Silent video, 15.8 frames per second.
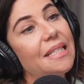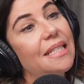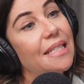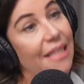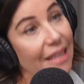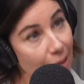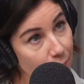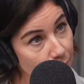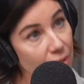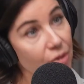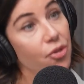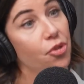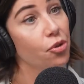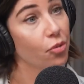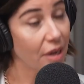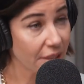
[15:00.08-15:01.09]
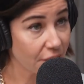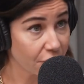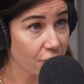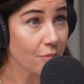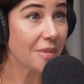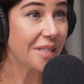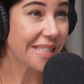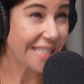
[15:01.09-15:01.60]
slip dress
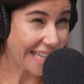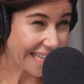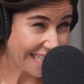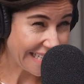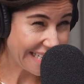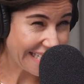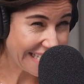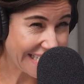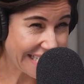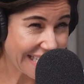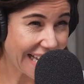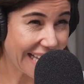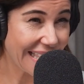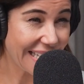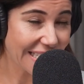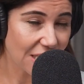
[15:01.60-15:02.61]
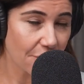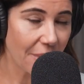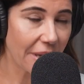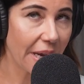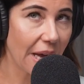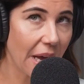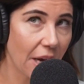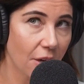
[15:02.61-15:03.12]
from Seed. I think it's about
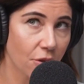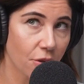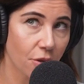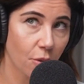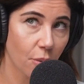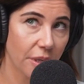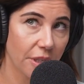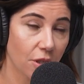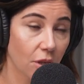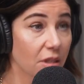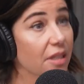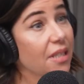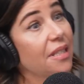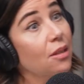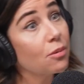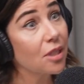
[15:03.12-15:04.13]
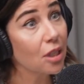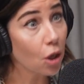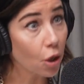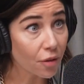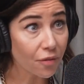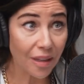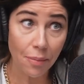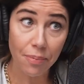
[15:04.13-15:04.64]
$120 because there was a lot
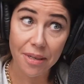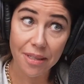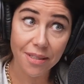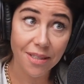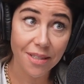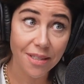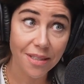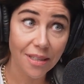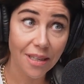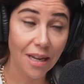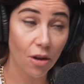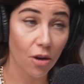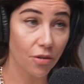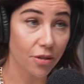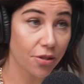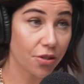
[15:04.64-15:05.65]
of leopard on the